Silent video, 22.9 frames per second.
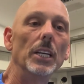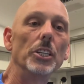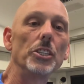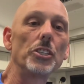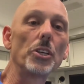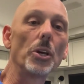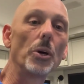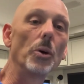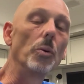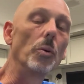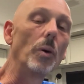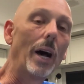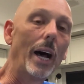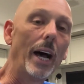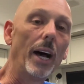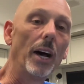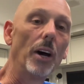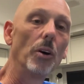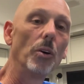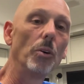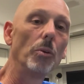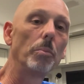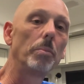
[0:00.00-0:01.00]
So I
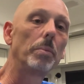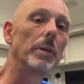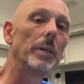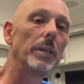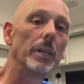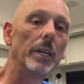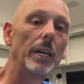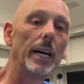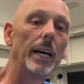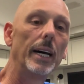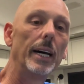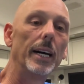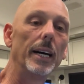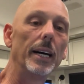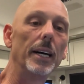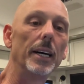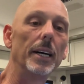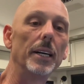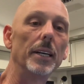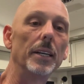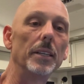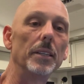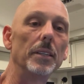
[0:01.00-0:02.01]
hope
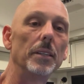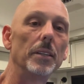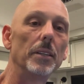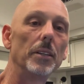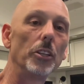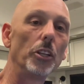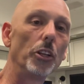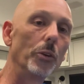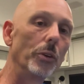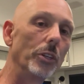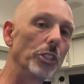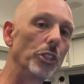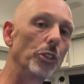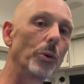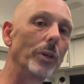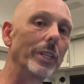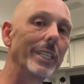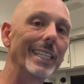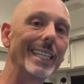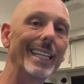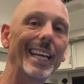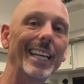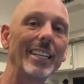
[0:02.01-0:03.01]
you
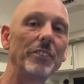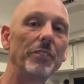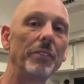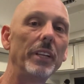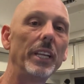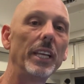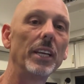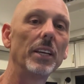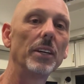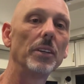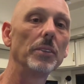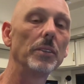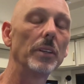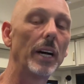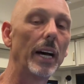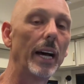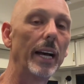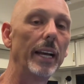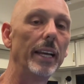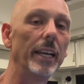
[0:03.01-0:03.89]
enjoyed today's video,